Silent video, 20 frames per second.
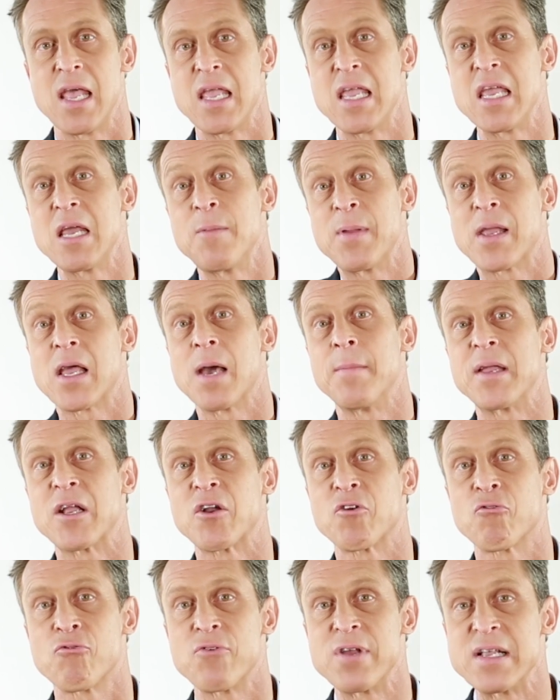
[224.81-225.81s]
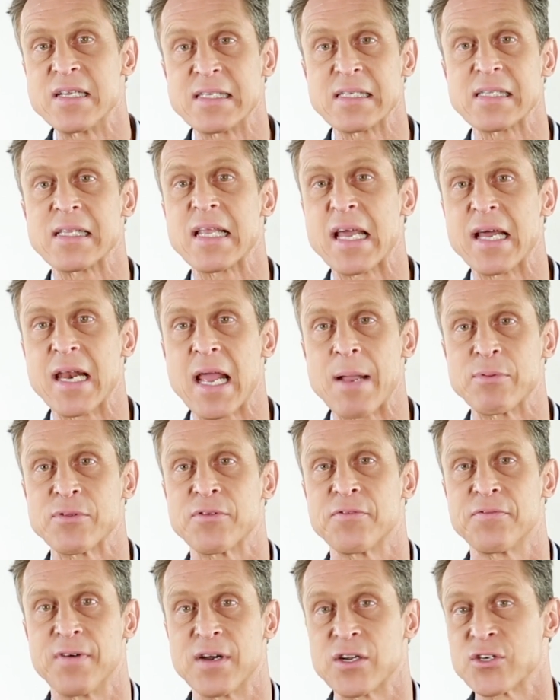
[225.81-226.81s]
He had become increasingly
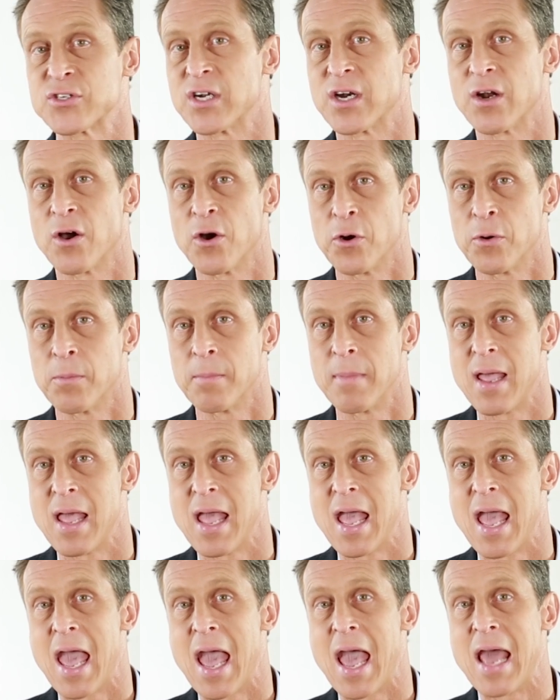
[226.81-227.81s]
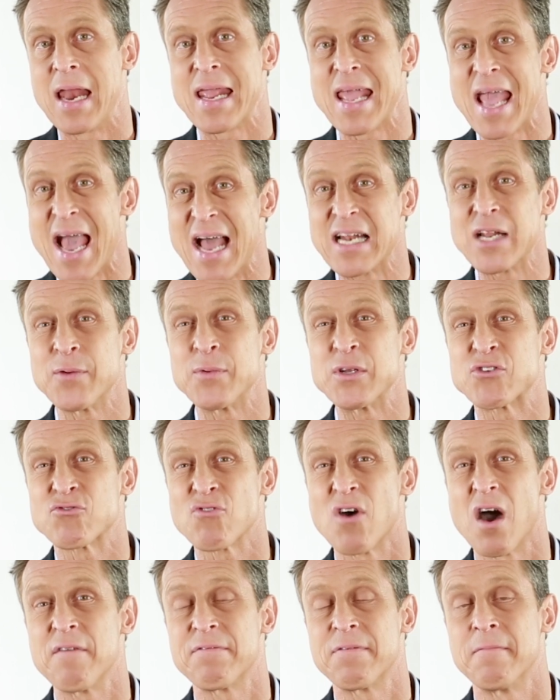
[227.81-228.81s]
unable to function at home, and he had to
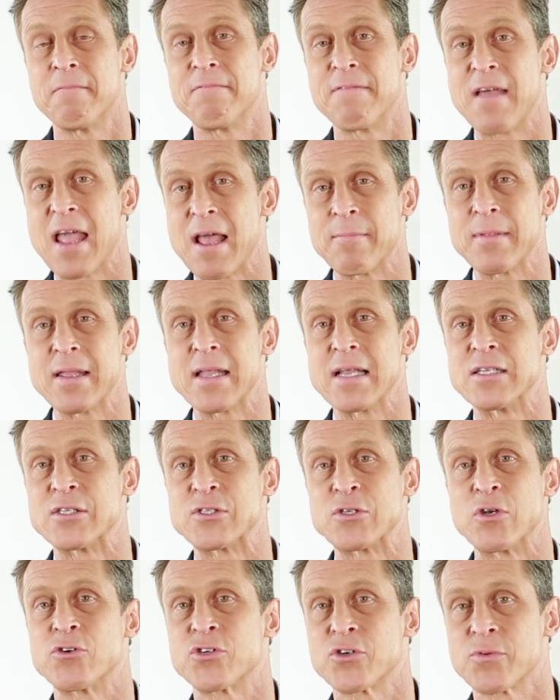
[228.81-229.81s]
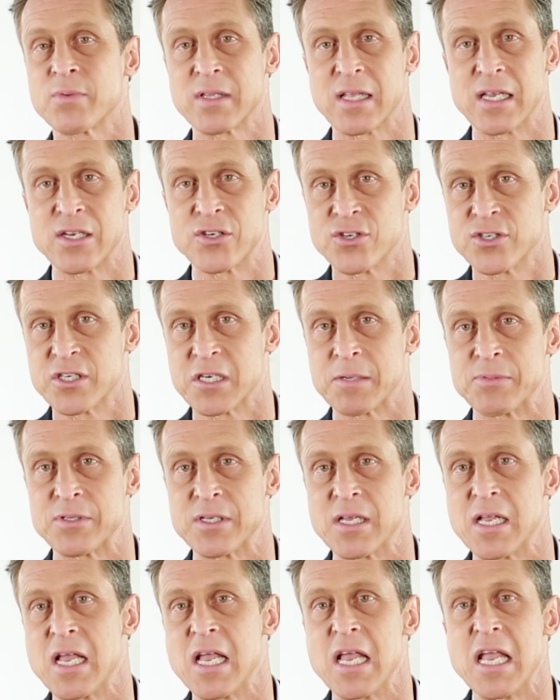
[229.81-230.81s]
withdraw from family and social
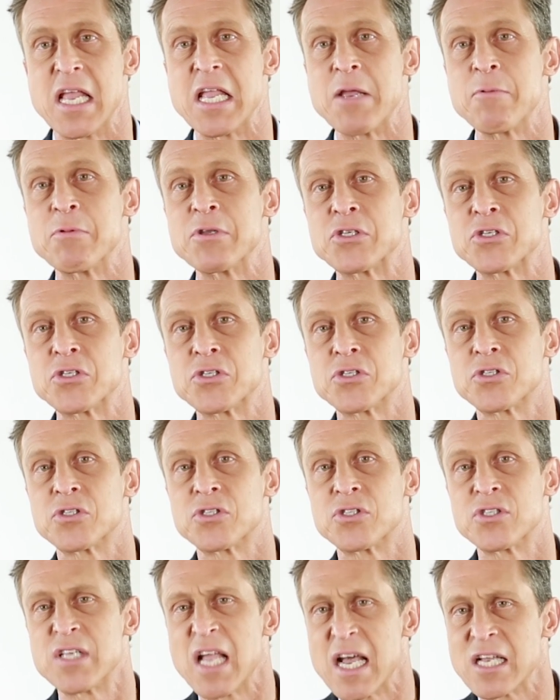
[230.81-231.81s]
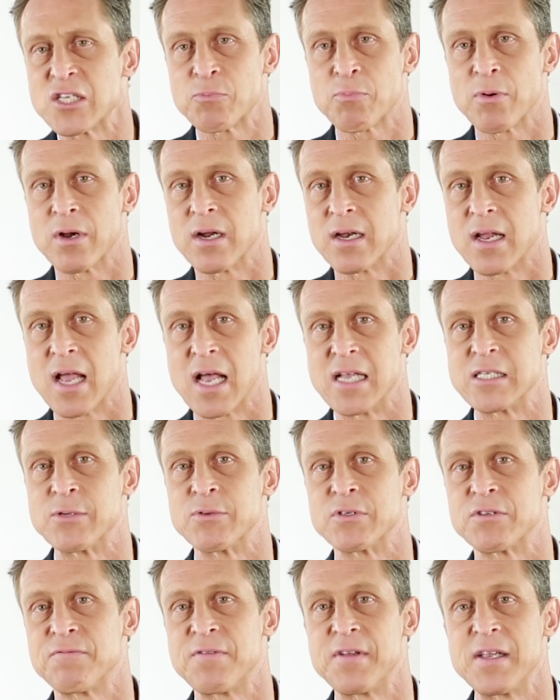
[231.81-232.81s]
relationships. He was desperate as
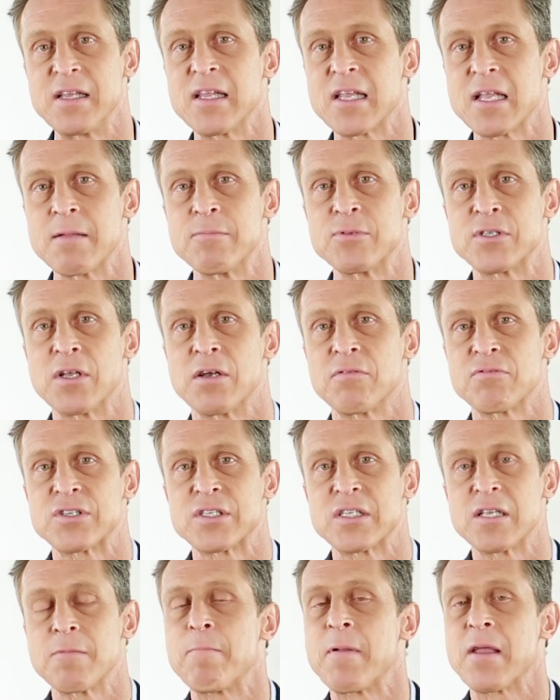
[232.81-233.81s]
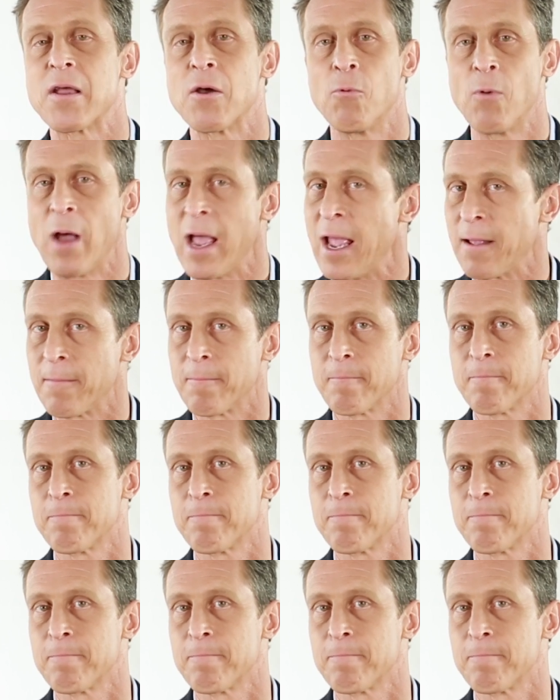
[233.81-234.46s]
he was feeling himself slipping away.